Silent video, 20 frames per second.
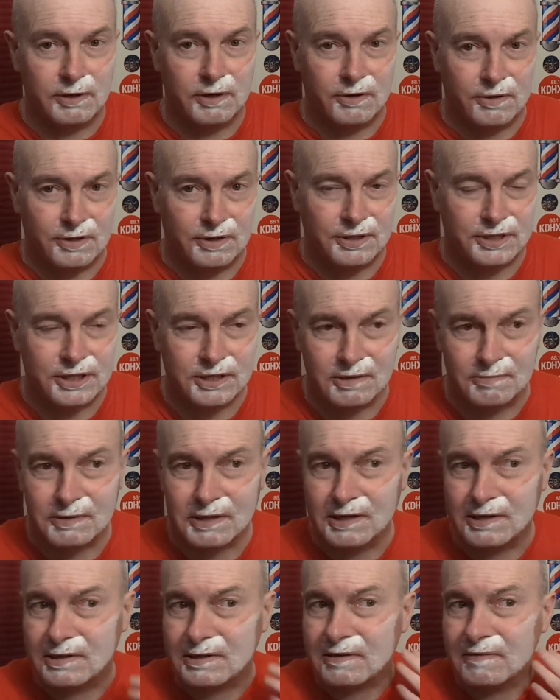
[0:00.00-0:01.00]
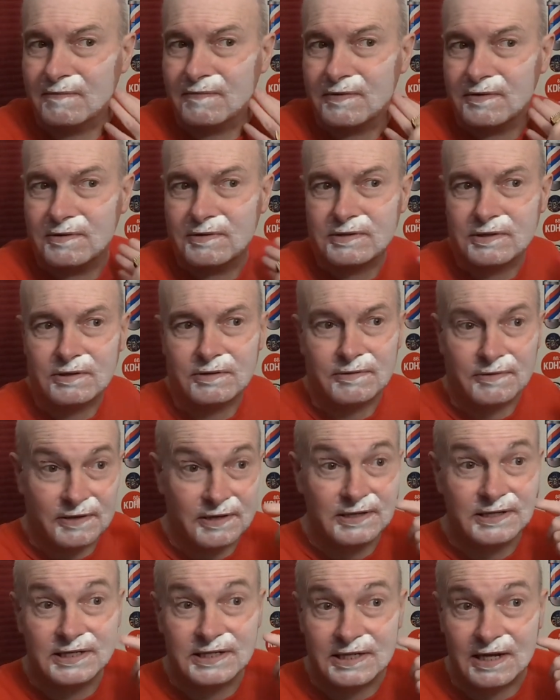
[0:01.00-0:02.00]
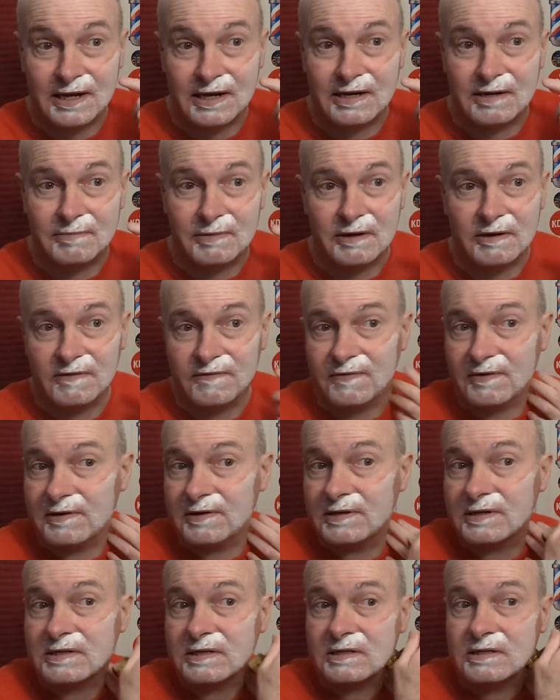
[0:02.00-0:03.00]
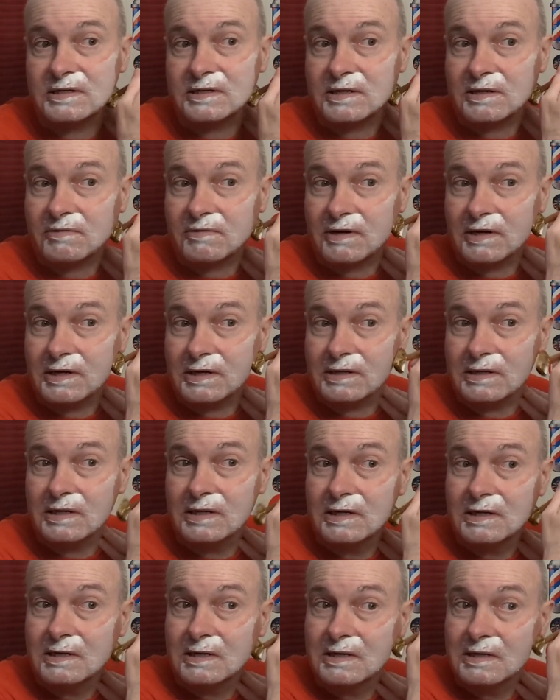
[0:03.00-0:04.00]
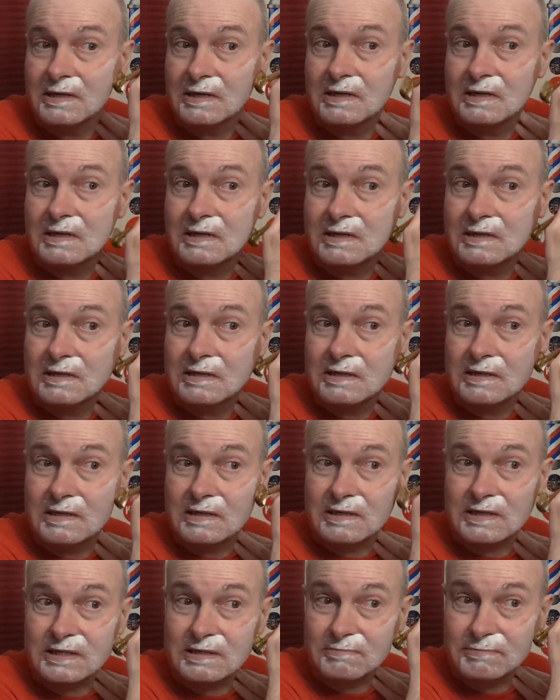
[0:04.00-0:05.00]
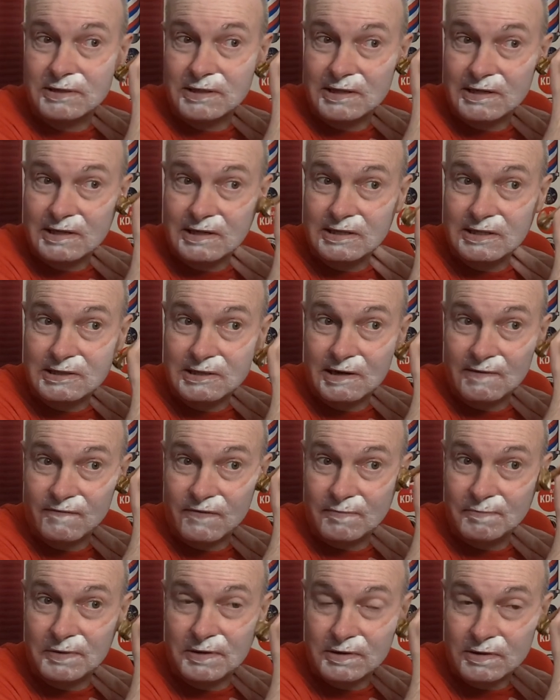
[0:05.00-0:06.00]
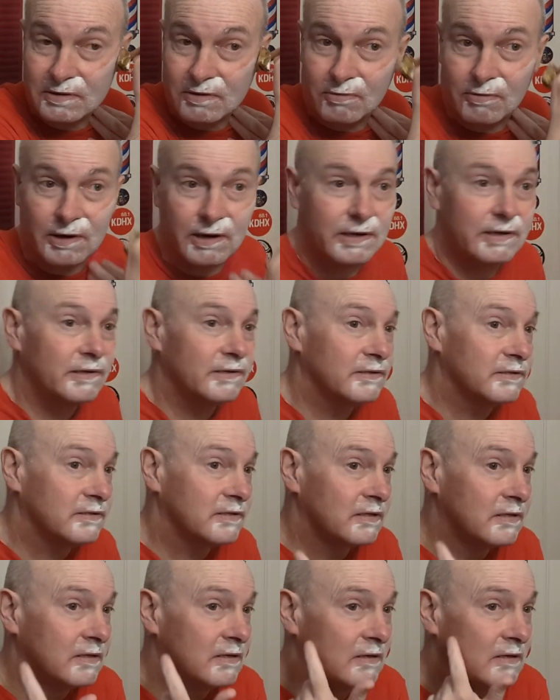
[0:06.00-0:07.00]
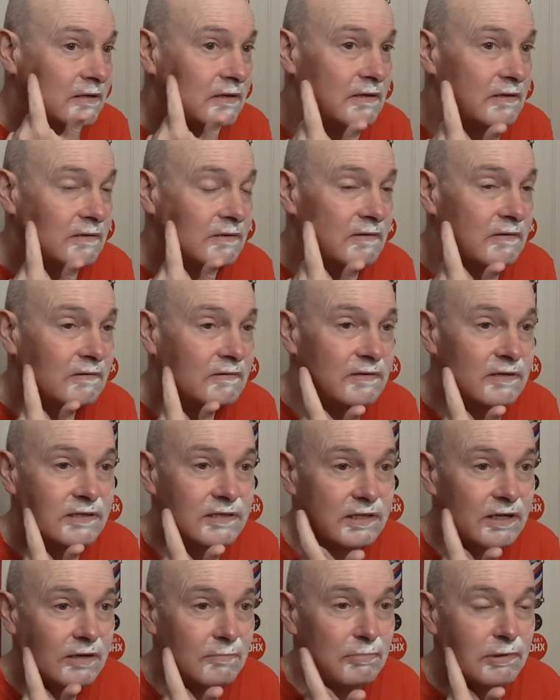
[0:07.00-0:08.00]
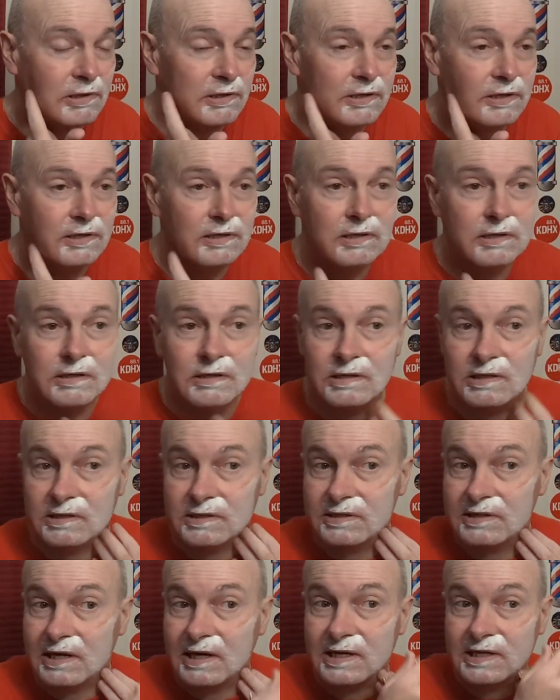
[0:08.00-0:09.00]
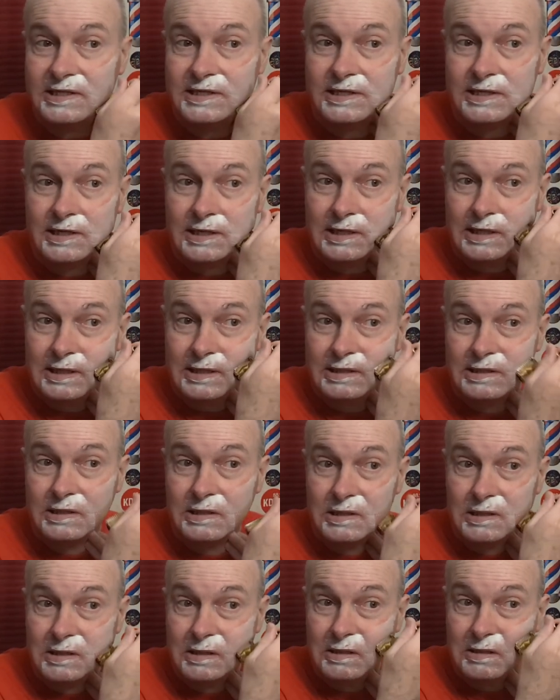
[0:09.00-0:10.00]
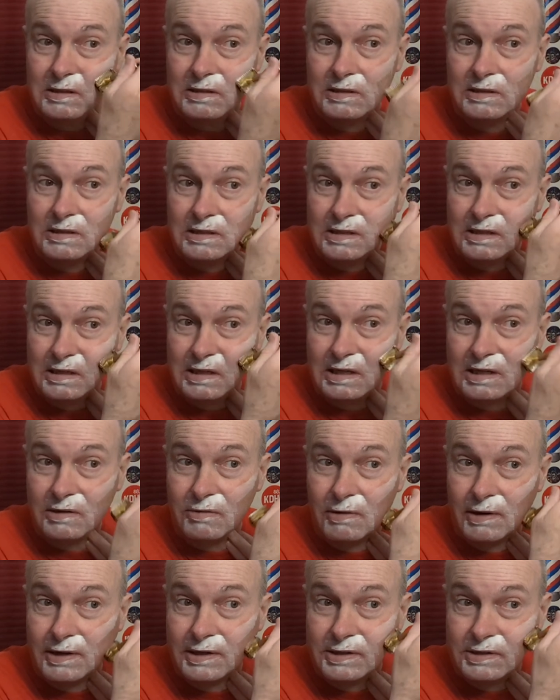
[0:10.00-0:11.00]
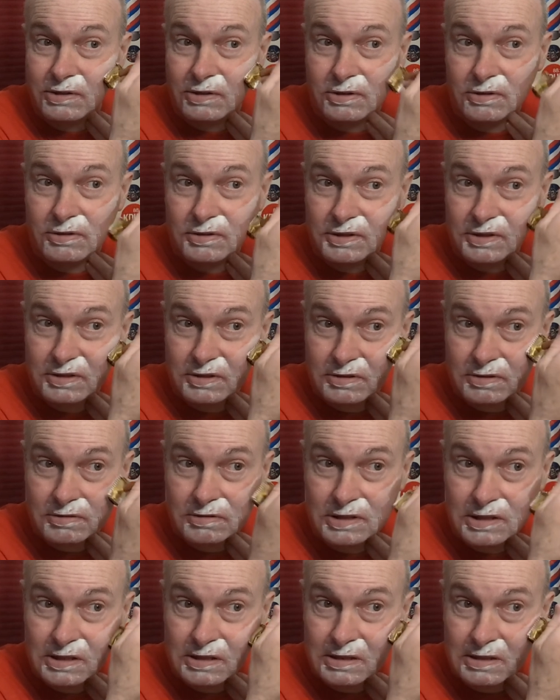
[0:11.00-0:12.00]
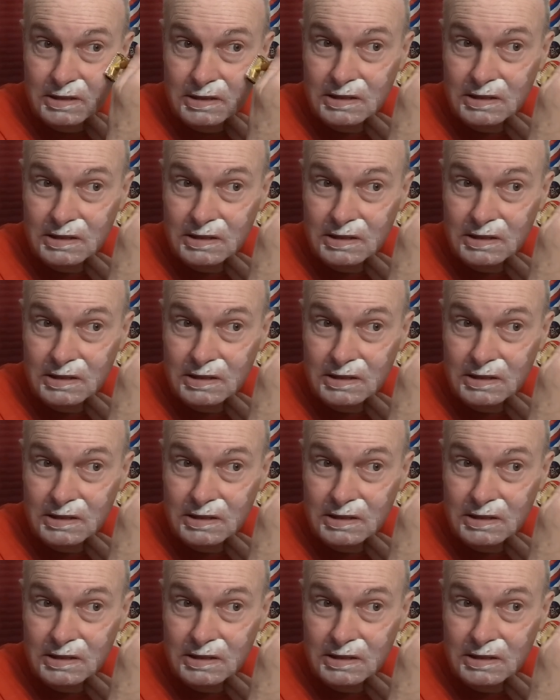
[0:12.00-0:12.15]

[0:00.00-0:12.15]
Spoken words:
the mirror, so I'm kind of confused here. This side of my face, at any rate, it seems like it's never been quite as stubbly as that side. Not quite as hirsute.